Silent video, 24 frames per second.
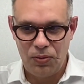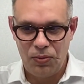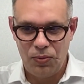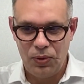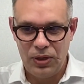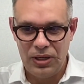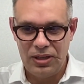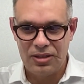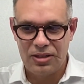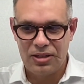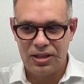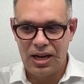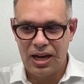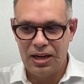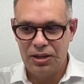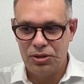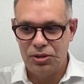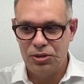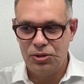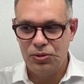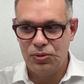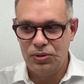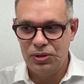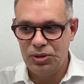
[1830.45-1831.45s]
we decided
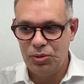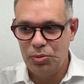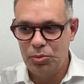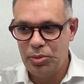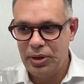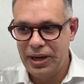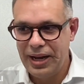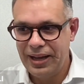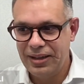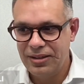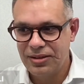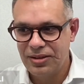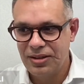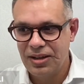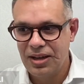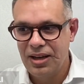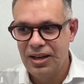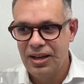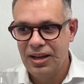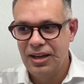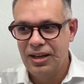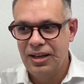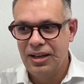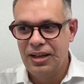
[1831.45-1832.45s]
to do in the past.
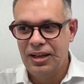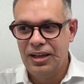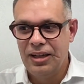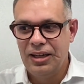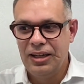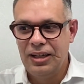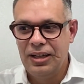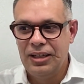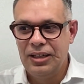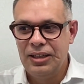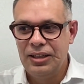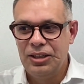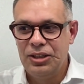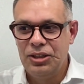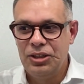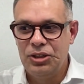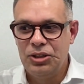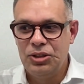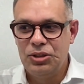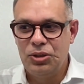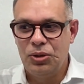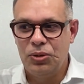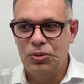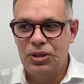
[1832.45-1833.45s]

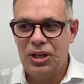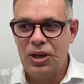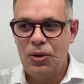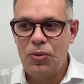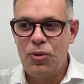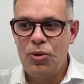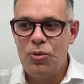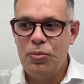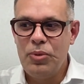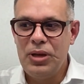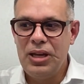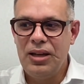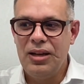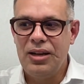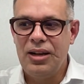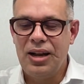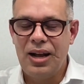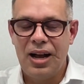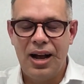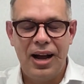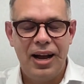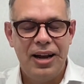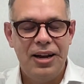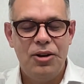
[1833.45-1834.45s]
So they will be
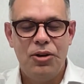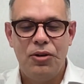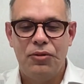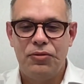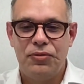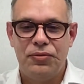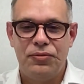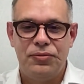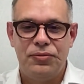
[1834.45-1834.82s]
kind of